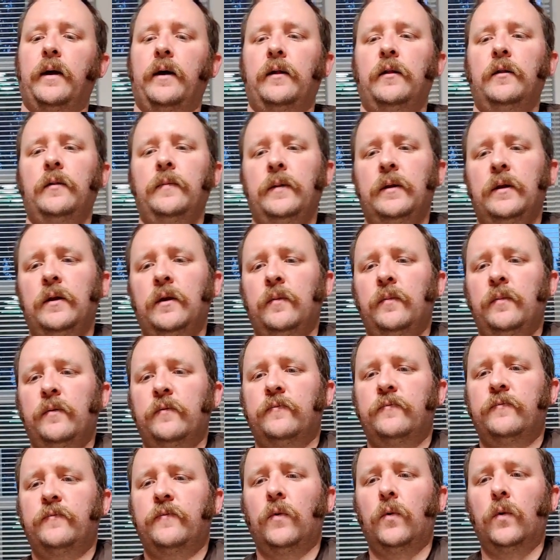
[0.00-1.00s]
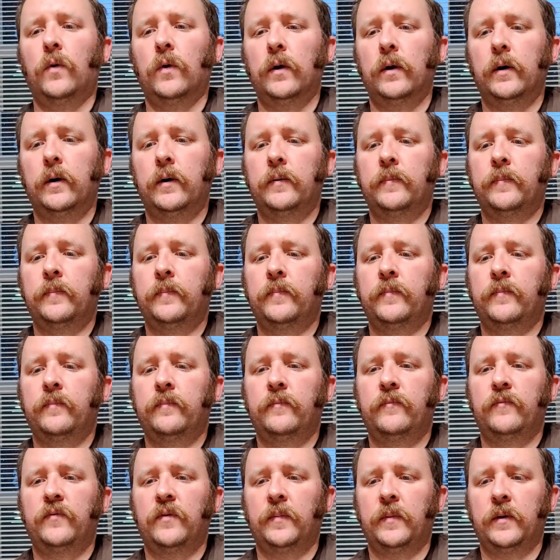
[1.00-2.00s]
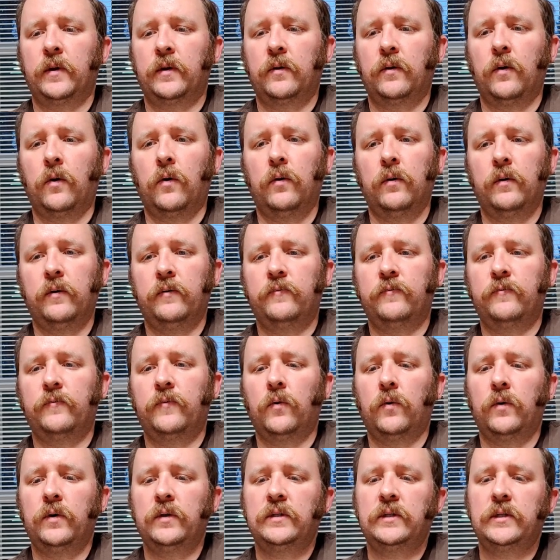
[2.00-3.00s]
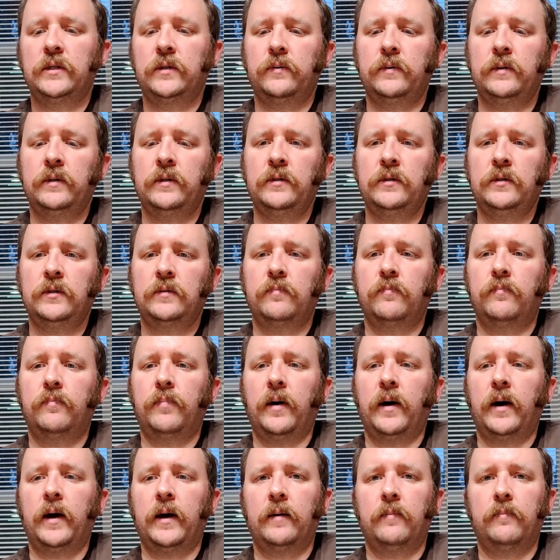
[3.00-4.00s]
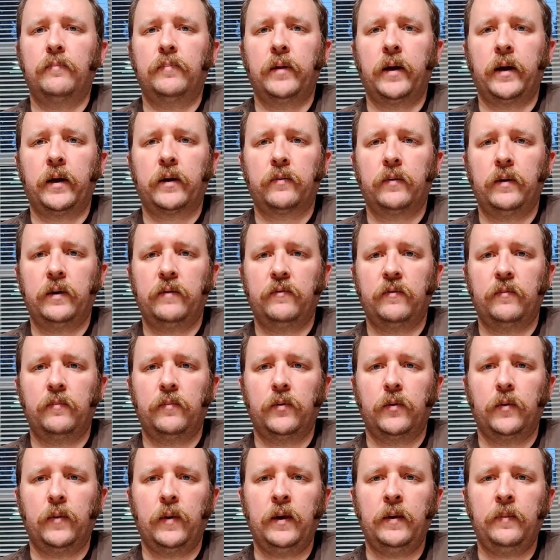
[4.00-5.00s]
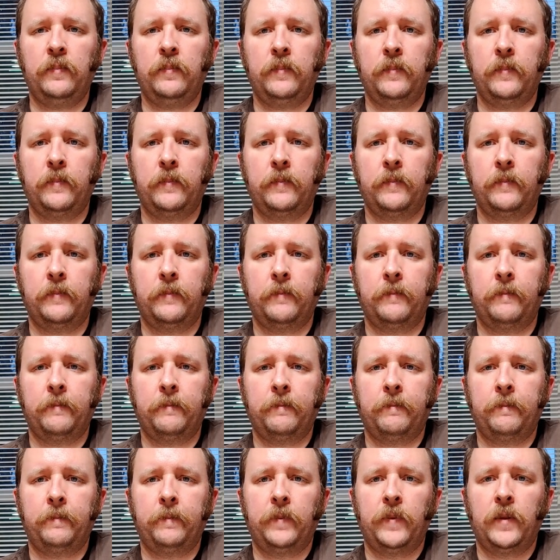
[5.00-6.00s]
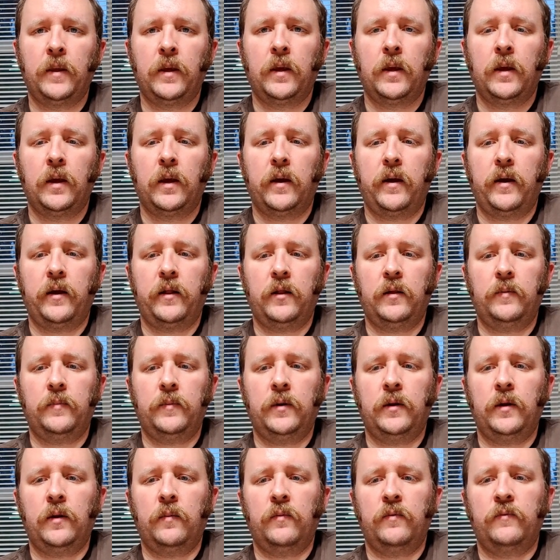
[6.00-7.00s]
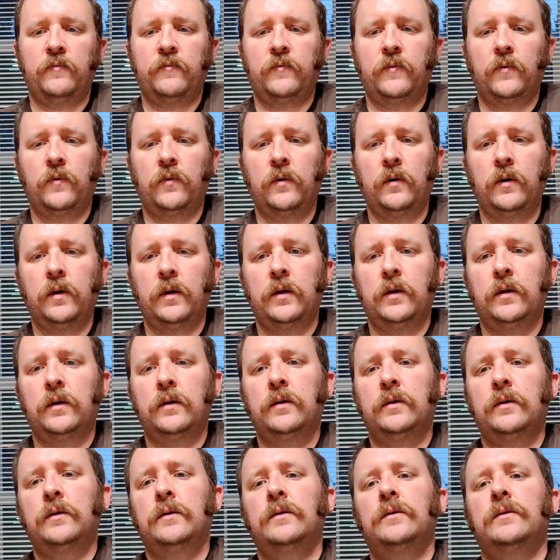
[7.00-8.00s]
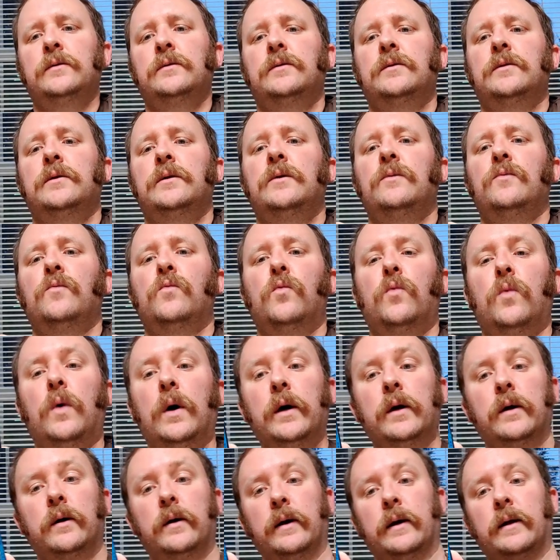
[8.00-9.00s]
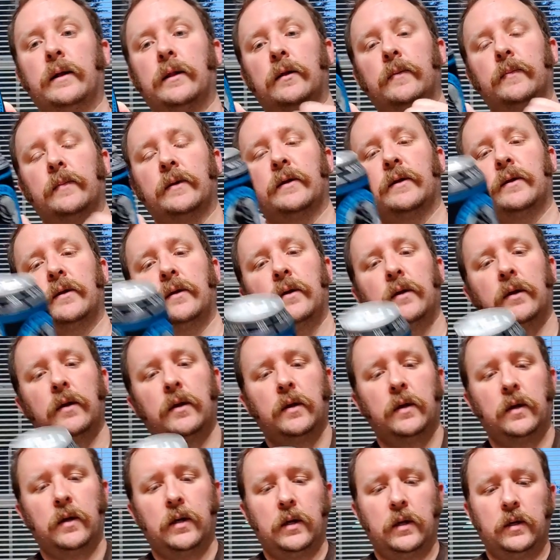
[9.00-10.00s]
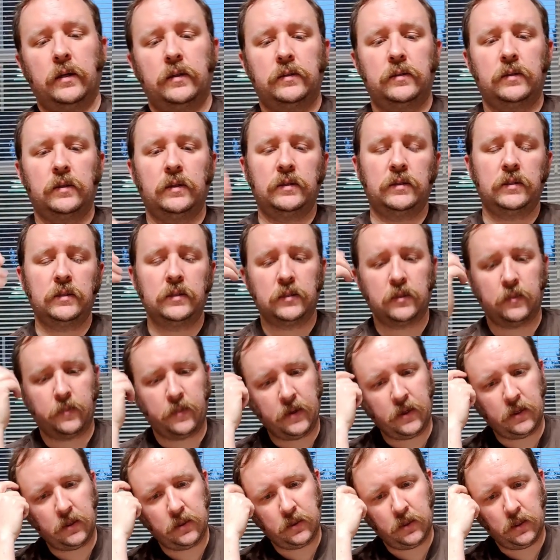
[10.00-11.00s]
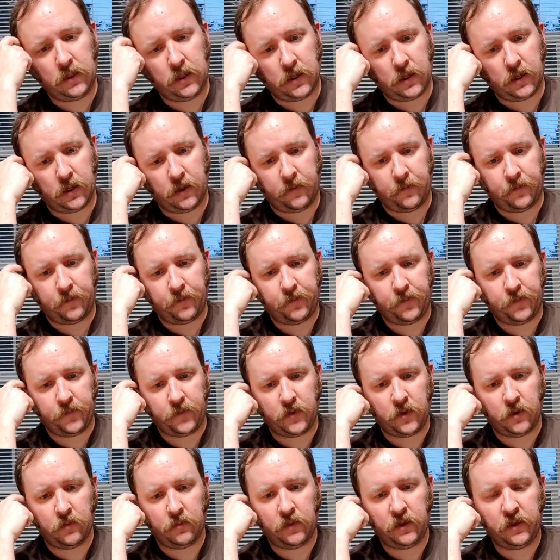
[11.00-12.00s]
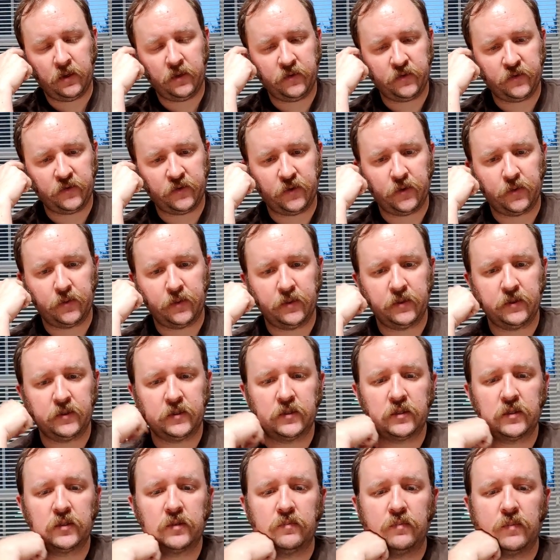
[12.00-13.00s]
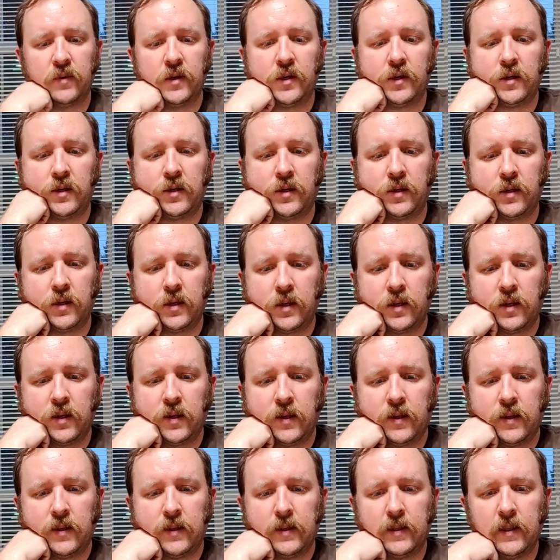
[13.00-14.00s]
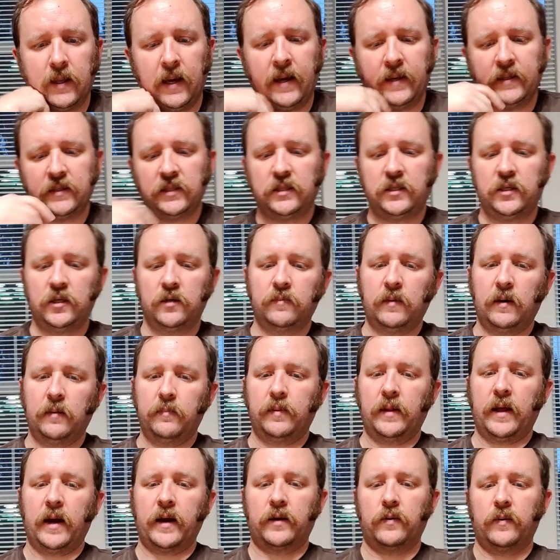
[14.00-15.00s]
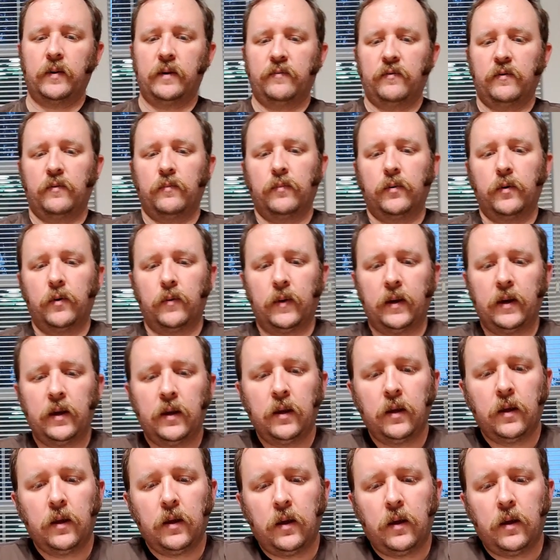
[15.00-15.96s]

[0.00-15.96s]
element number 4 from the Core of 4 series by Black Raven Brewing. Element number 4 is the water element. So this is apparently a mini-series made last year by Black Raven Brewing,